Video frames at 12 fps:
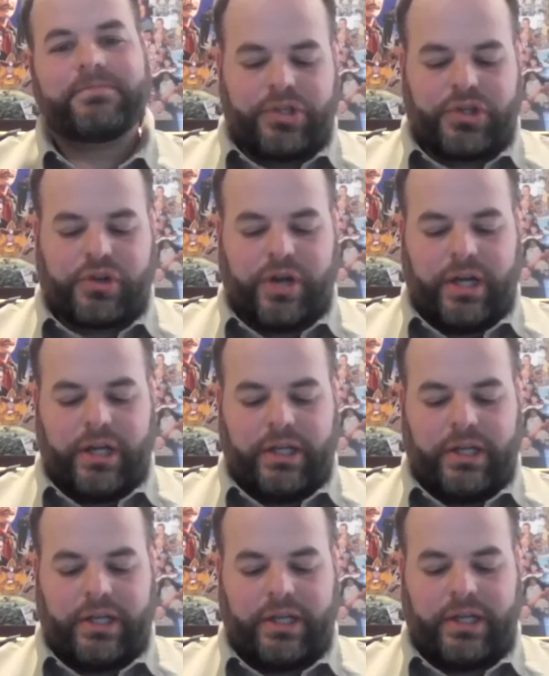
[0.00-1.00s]
this
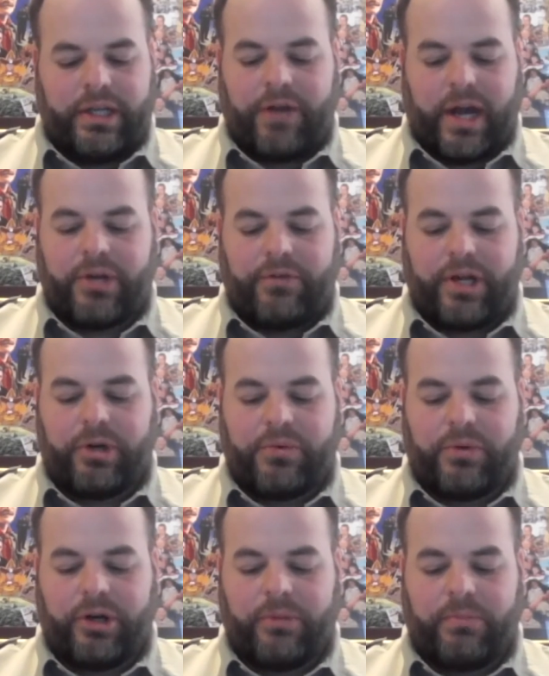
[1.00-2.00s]
training and high rank
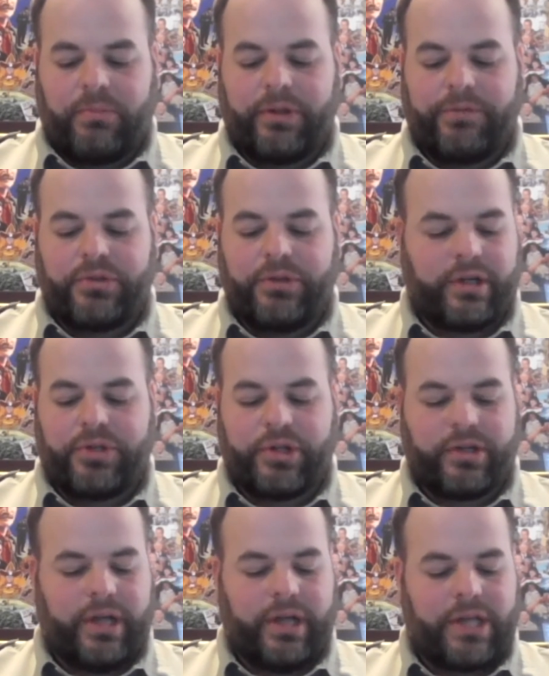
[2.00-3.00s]
will help you in the
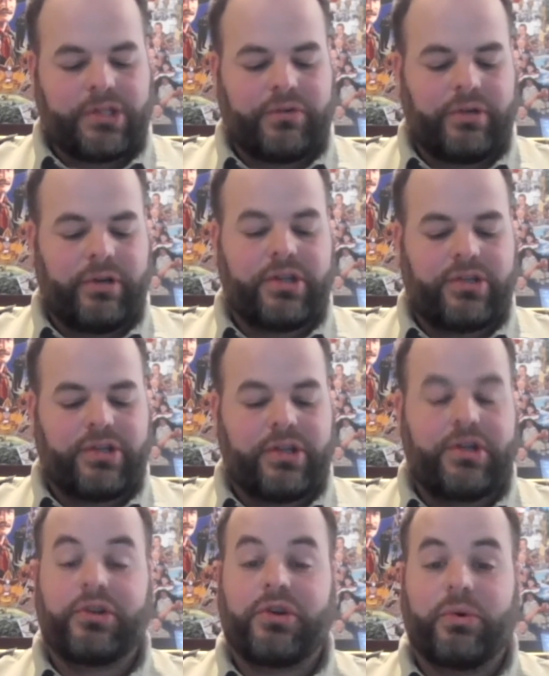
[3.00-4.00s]
future as it relates to
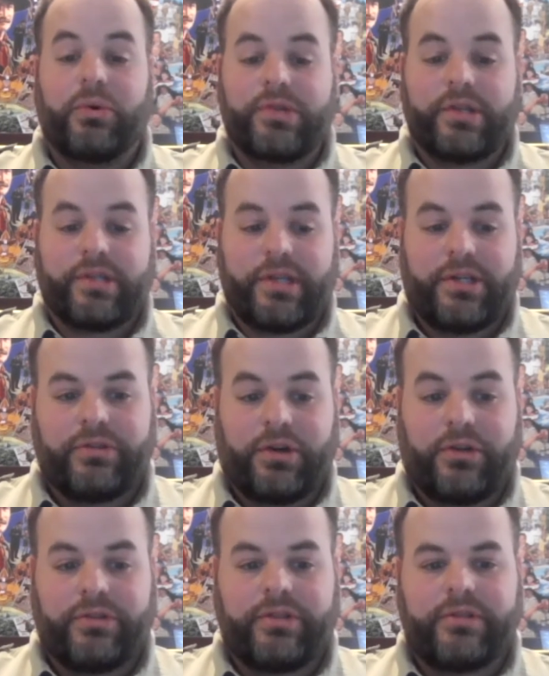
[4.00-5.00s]
your goals as an
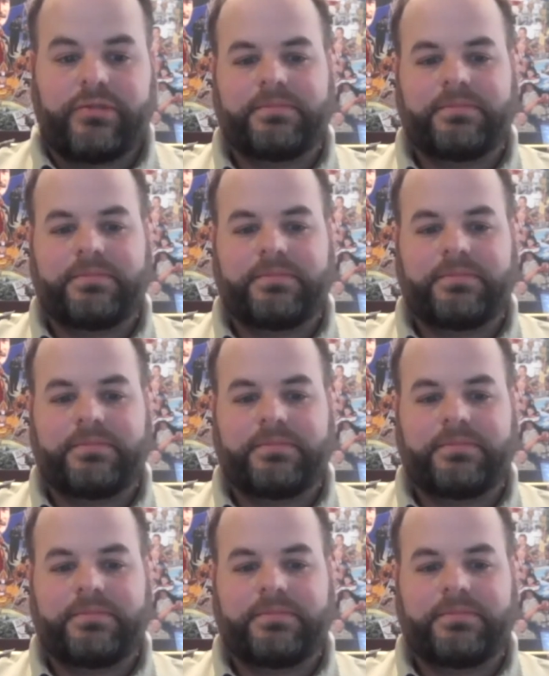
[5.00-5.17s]
adult?